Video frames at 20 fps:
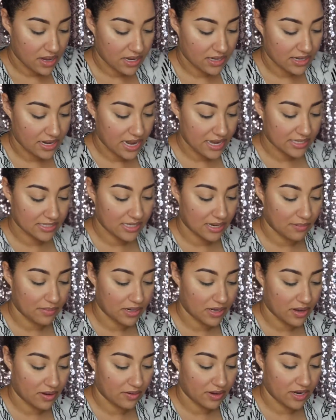Next I'm
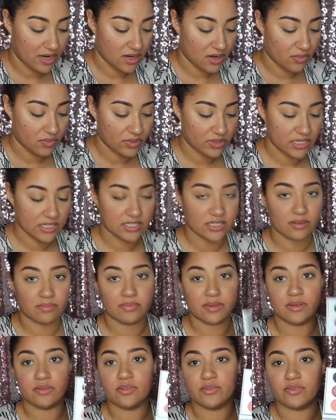gonna go in with this
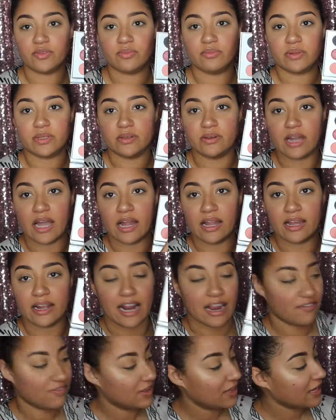beautiful blue color.
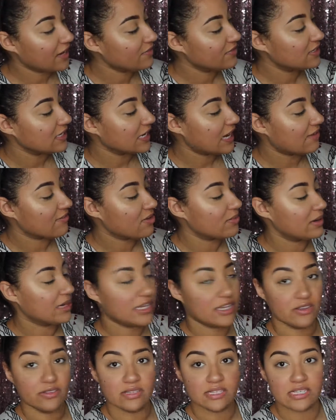I feel like I've seen
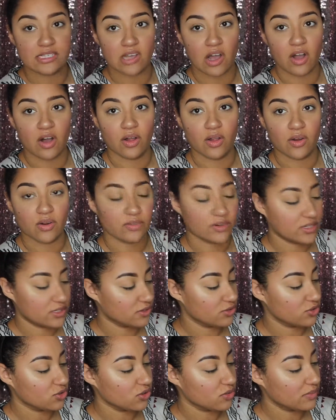everybody use these all over
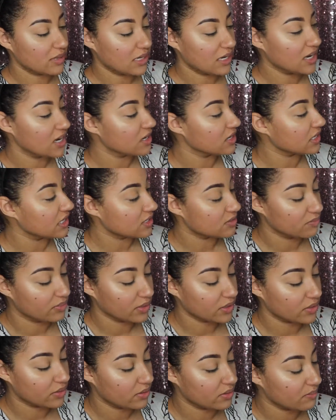social media, these
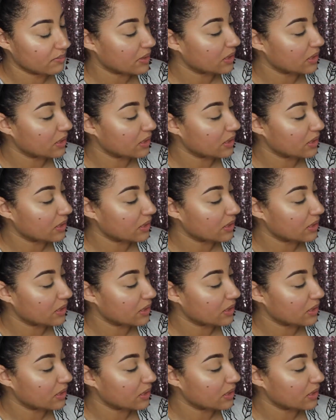blue and